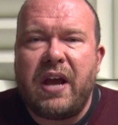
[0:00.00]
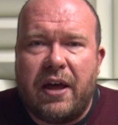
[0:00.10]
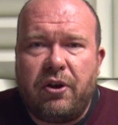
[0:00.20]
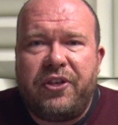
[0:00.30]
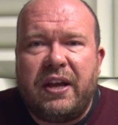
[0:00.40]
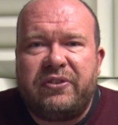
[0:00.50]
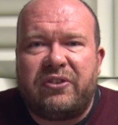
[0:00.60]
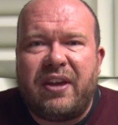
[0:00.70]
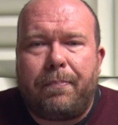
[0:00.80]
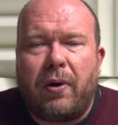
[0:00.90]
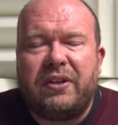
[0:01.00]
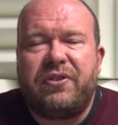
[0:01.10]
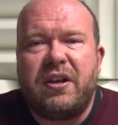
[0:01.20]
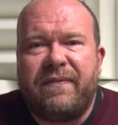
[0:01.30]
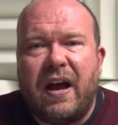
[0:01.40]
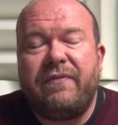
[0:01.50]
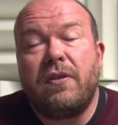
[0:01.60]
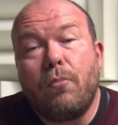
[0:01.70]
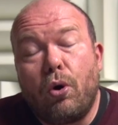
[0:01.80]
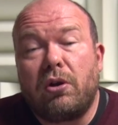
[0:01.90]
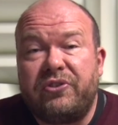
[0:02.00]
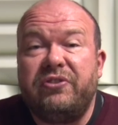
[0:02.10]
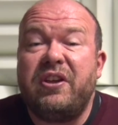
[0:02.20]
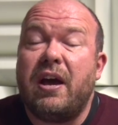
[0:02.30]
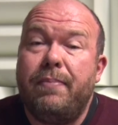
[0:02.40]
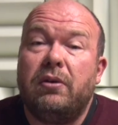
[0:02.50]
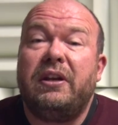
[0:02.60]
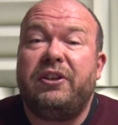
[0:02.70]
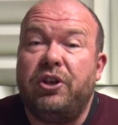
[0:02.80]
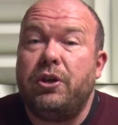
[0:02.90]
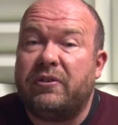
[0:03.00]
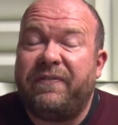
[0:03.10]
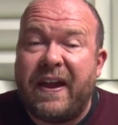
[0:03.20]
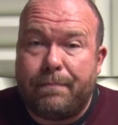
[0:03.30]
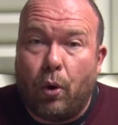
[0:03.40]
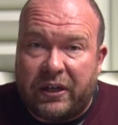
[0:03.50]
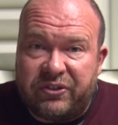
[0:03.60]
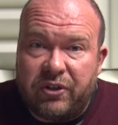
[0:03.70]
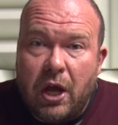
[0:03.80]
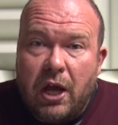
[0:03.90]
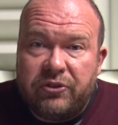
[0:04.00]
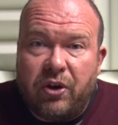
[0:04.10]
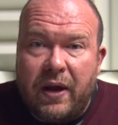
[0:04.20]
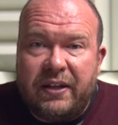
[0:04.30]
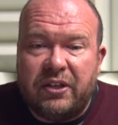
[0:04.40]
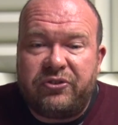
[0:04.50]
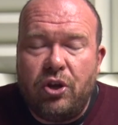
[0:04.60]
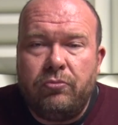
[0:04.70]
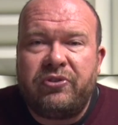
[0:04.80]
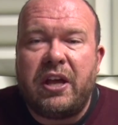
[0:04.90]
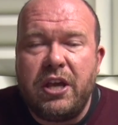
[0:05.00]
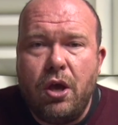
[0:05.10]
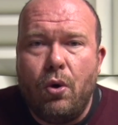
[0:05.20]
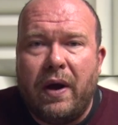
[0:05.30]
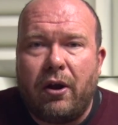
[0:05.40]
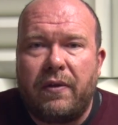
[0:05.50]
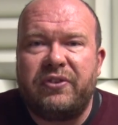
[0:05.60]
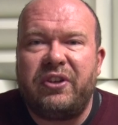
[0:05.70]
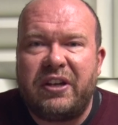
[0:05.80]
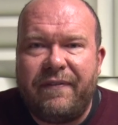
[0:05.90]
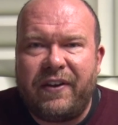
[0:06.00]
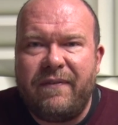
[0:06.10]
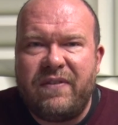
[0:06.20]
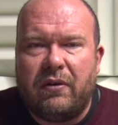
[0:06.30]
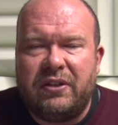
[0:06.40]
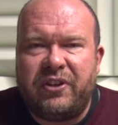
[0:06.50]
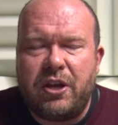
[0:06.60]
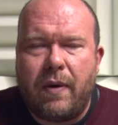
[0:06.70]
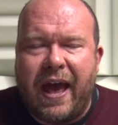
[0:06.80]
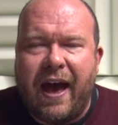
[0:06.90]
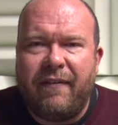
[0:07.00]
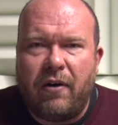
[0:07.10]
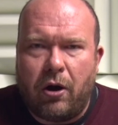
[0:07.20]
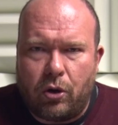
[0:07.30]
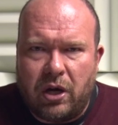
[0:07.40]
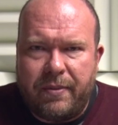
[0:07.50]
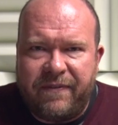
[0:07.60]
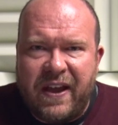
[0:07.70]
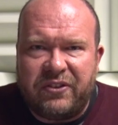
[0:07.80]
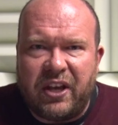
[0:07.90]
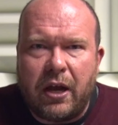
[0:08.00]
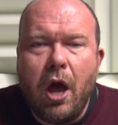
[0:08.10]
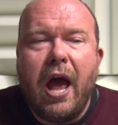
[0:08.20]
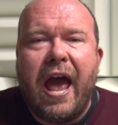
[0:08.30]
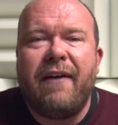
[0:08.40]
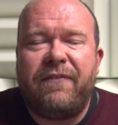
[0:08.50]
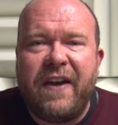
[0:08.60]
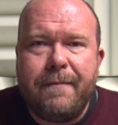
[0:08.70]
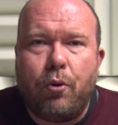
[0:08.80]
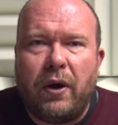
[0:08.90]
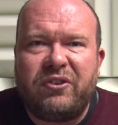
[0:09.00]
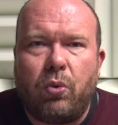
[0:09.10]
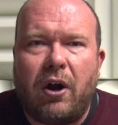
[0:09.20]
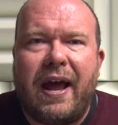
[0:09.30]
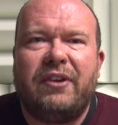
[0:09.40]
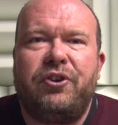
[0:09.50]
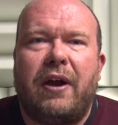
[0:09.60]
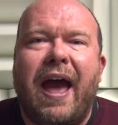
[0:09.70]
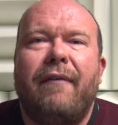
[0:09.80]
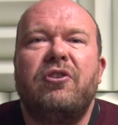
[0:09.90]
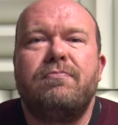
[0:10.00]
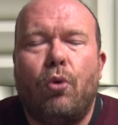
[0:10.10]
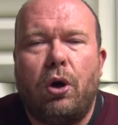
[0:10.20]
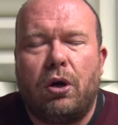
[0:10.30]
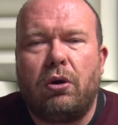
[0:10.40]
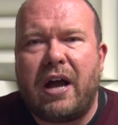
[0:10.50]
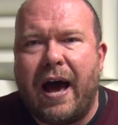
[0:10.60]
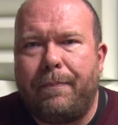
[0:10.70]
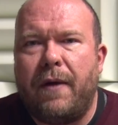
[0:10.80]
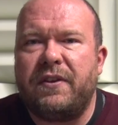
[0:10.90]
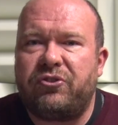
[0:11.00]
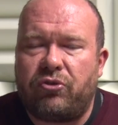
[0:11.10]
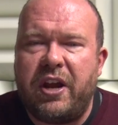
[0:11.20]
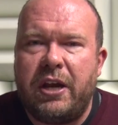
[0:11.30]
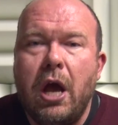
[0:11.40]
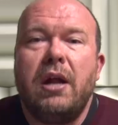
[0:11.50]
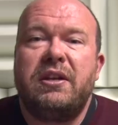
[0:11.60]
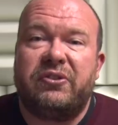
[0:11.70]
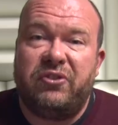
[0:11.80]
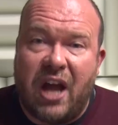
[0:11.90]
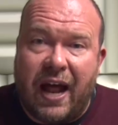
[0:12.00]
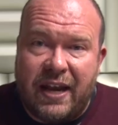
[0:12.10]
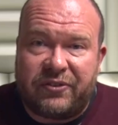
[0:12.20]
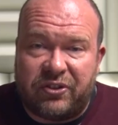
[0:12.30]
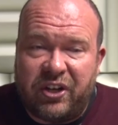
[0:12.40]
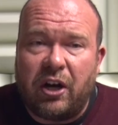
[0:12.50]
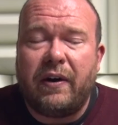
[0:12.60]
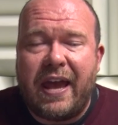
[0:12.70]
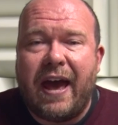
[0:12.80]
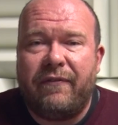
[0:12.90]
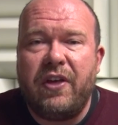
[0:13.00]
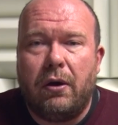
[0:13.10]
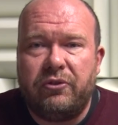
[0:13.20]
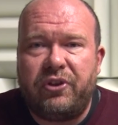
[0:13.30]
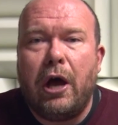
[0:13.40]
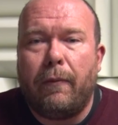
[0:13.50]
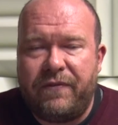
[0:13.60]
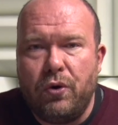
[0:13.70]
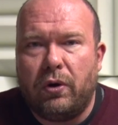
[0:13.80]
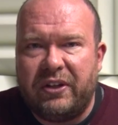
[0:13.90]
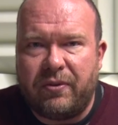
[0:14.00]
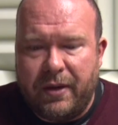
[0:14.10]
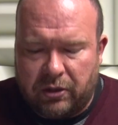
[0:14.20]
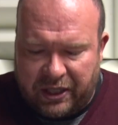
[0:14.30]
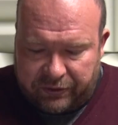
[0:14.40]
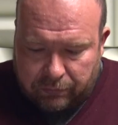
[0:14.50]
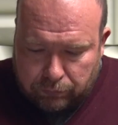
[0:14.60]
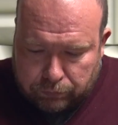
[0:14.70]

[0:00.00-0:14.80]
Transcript: the other things that separates the divine from the mortals is the ability to use fate points. So it assumes that you and all the significant villains that you are going to be facing have fate points, whereas your average mortal cop on the street does not necessarily have those to help fuel his abilities.